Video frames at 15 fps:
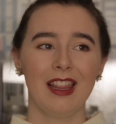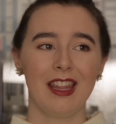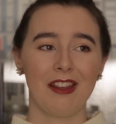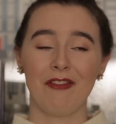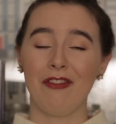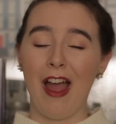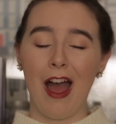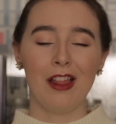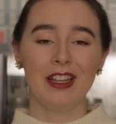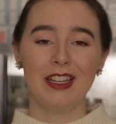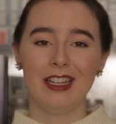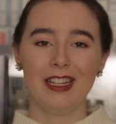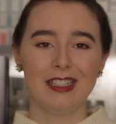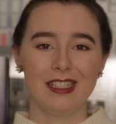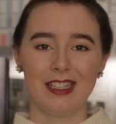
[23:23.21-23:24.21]
Like,
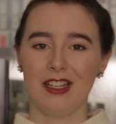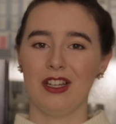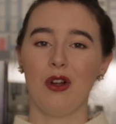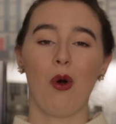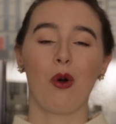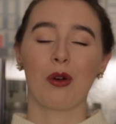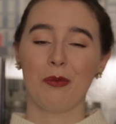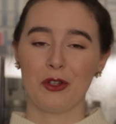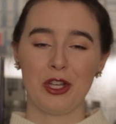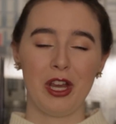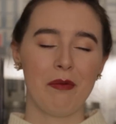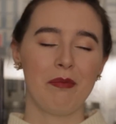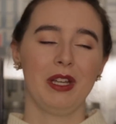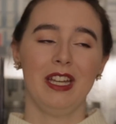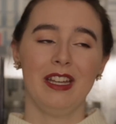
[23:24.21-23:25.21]
Valen is in horrible
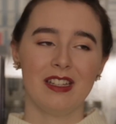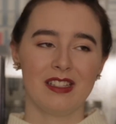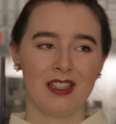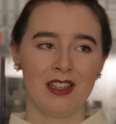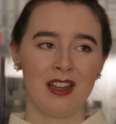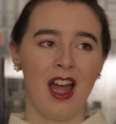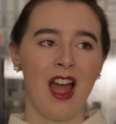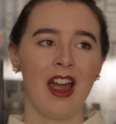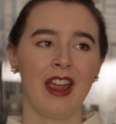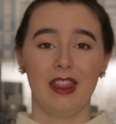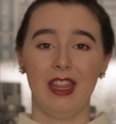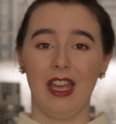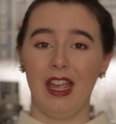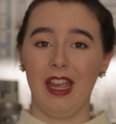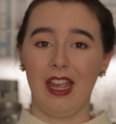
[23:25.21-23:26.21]
shape, but he doesn't die.
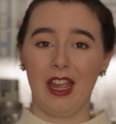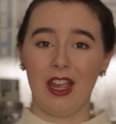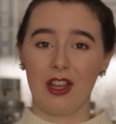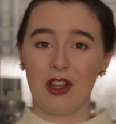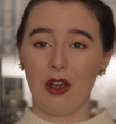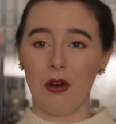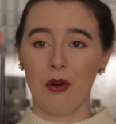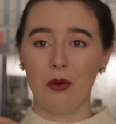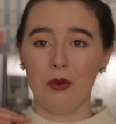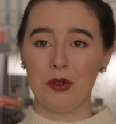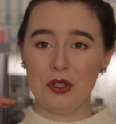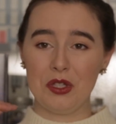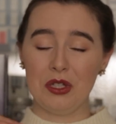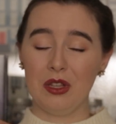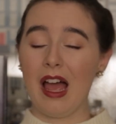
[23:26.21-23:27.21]
They go
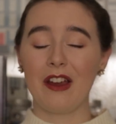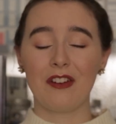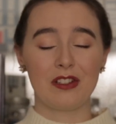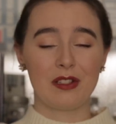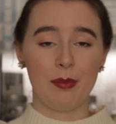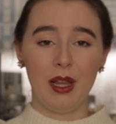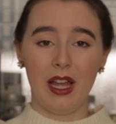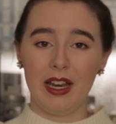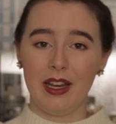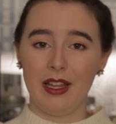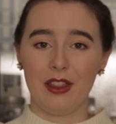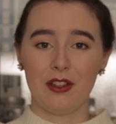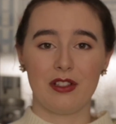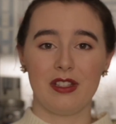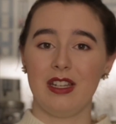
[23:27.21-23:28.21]
to Lyra's
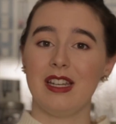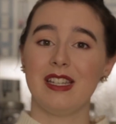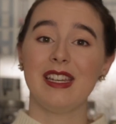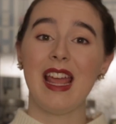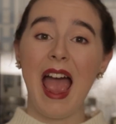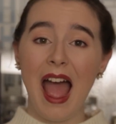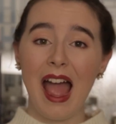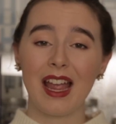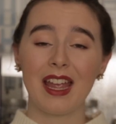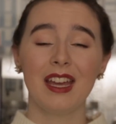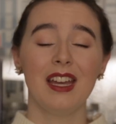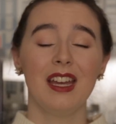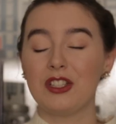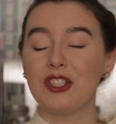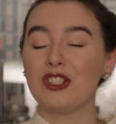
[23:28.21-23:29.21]
planet, there's an attack.
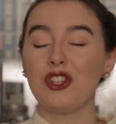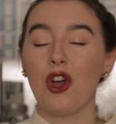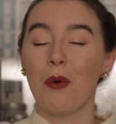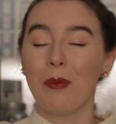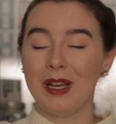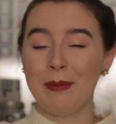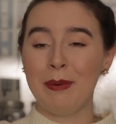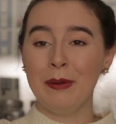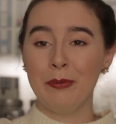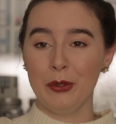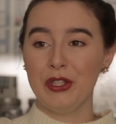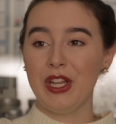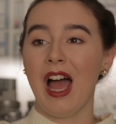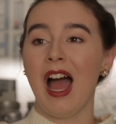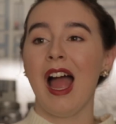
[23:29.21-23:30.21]
So many people
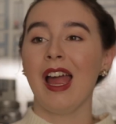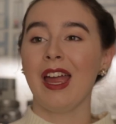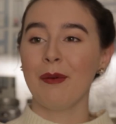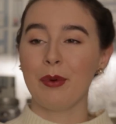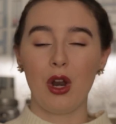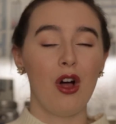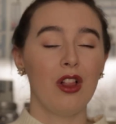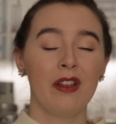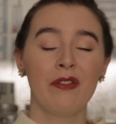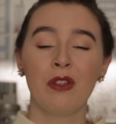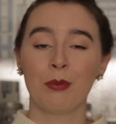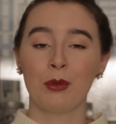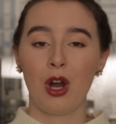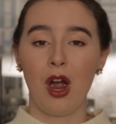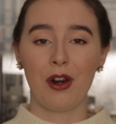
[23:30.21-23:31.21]
die, but all of
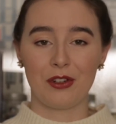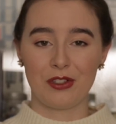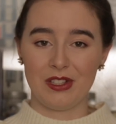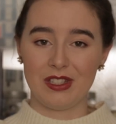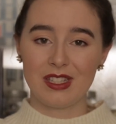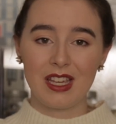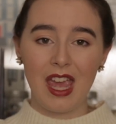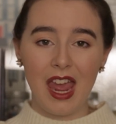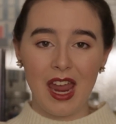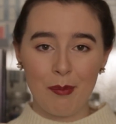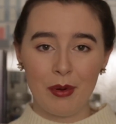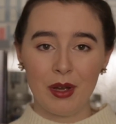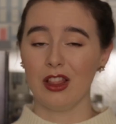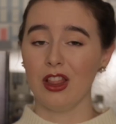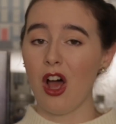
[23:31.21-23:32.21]
the Marauders
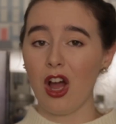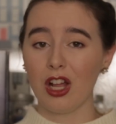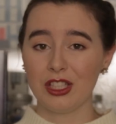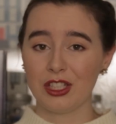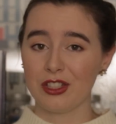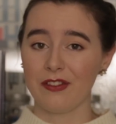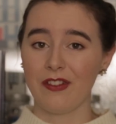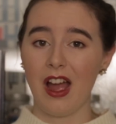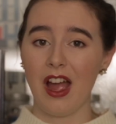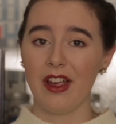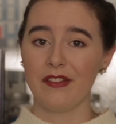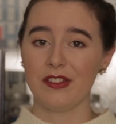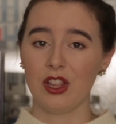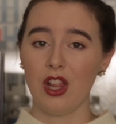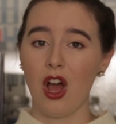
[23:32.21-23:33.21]
escape. Lon
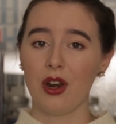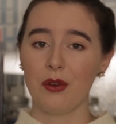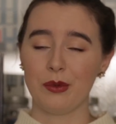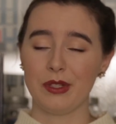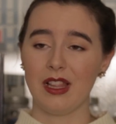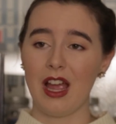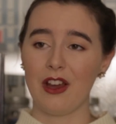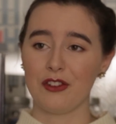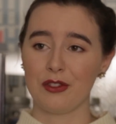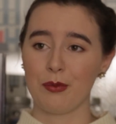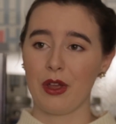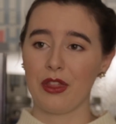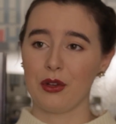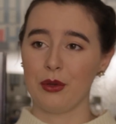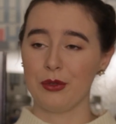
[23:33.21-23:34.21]
survives. Lon was Lyra's
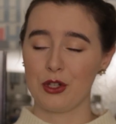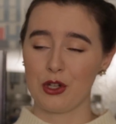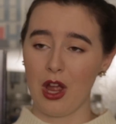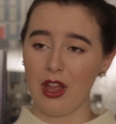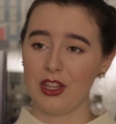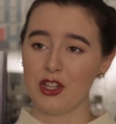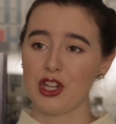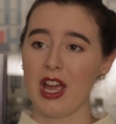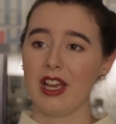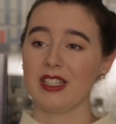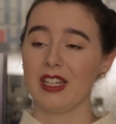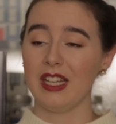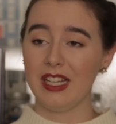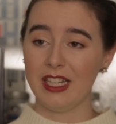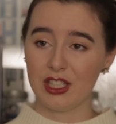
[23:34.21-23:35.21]
brother who was shot in the
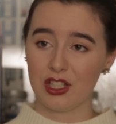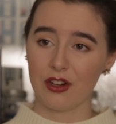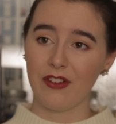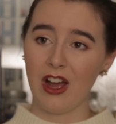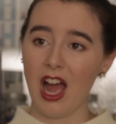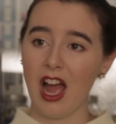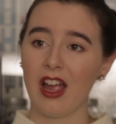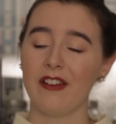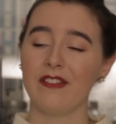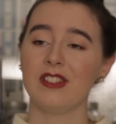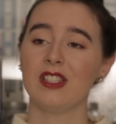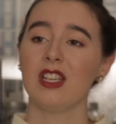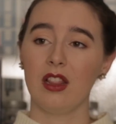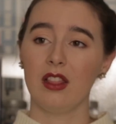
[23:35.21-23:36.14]
chest. He survives.